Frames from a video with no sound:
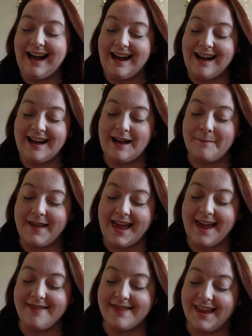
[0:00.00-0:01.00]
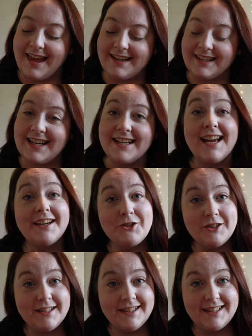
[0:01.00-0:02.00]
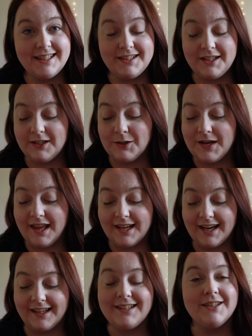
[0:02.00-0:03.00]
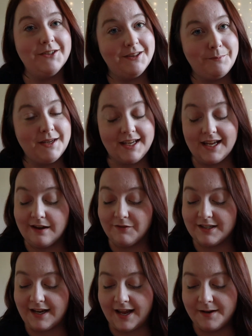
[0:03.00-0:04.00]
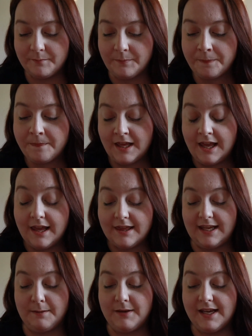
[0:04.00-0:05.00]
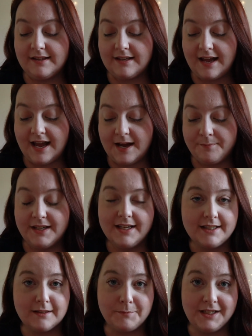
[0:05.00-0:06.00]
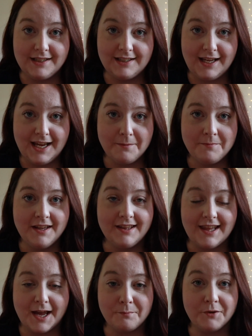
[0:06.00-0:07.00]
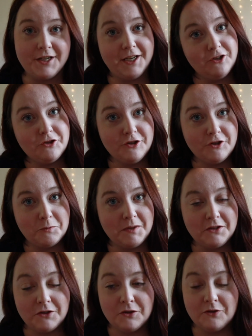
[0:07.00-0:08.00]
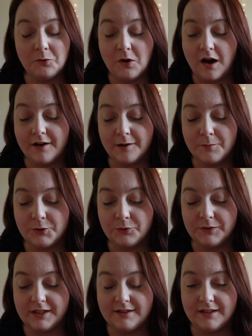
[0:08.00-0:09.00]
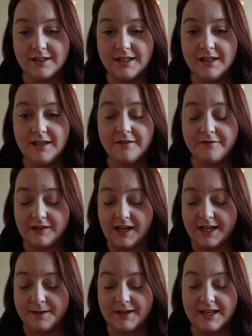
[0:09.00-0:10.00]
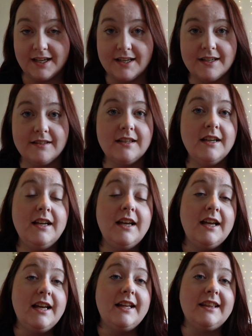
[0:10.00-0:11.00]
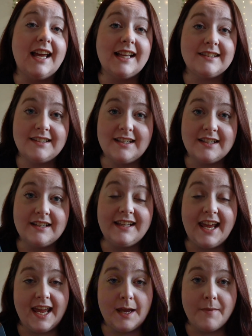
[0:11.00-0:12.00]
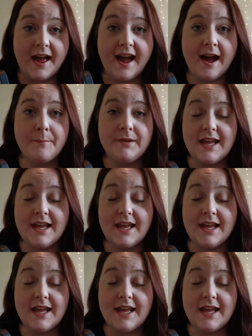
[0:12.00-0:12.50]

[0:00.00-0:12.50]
And then Connections is cute, and then I like to do the mini every day. The Pizza app is a pizza game that Brittany introduced me to on our most recent flight because that's a game app